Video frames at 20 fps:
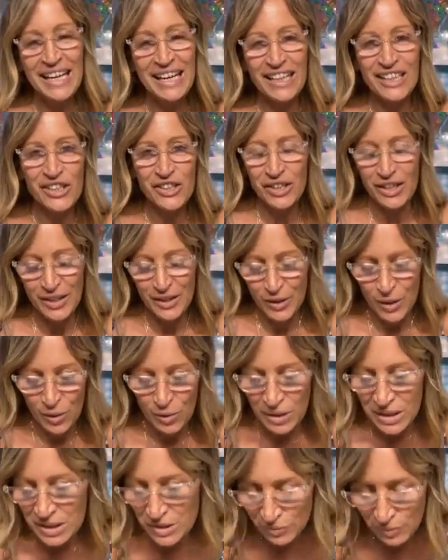And I should have
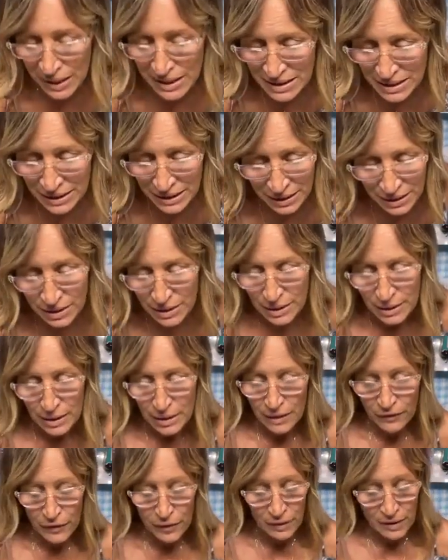known, because resin,
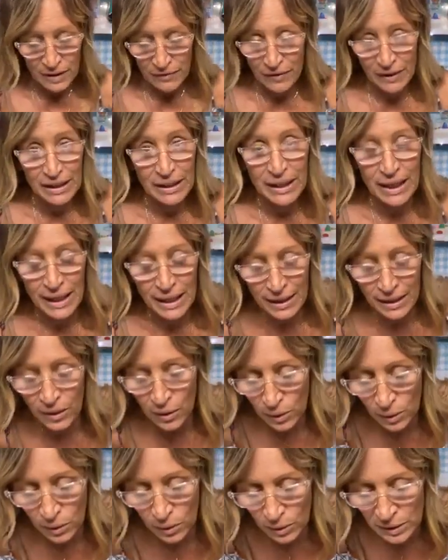if you leave any kind
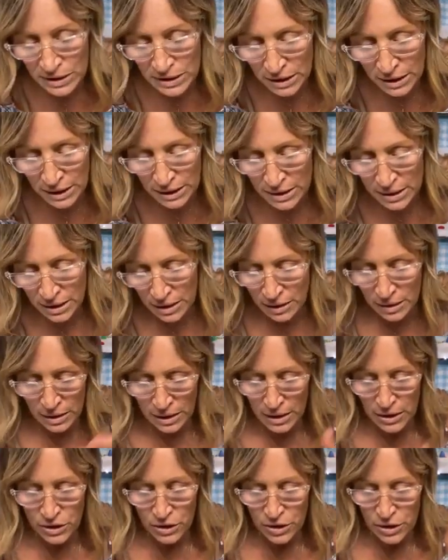of hole,
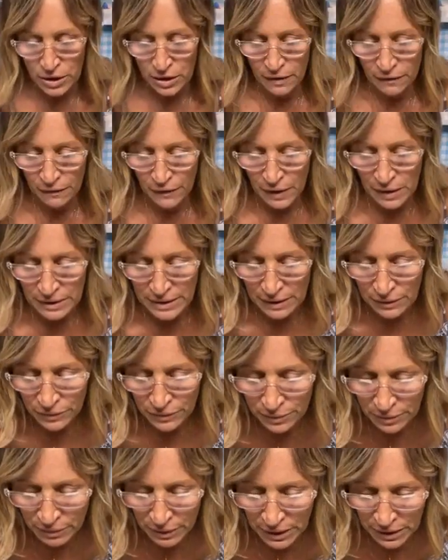it's just gonna fall down
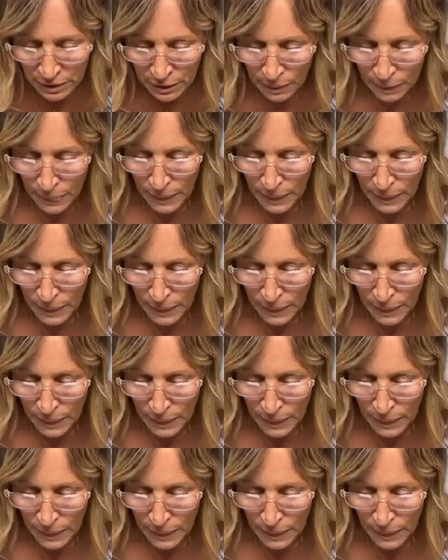through it.